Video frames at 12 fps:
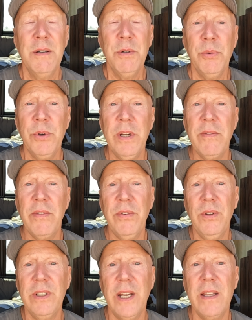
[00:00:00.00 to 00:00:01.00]
But we're going to have a
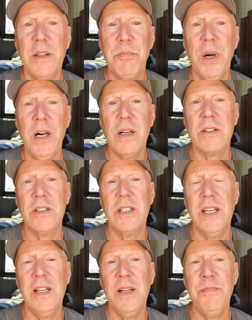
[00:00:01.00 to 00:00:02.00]
full day in the park
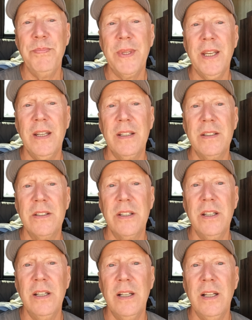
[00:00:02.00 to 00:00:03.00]
today,
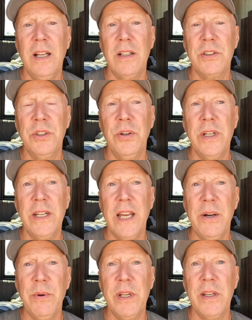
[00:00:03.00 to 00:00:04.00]
and I'll show you
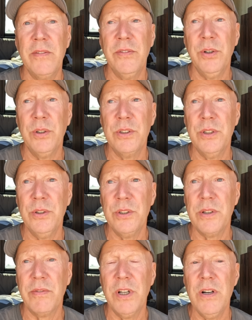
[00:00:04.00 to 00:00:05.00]
now any
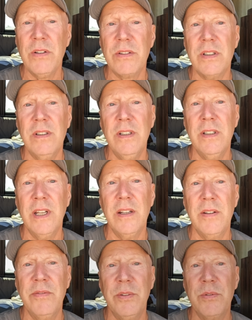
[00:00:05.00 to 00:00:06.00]
photos I've got and
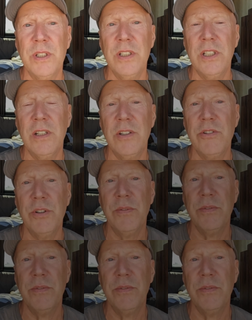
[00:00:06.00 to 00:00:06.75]
any footage, any drone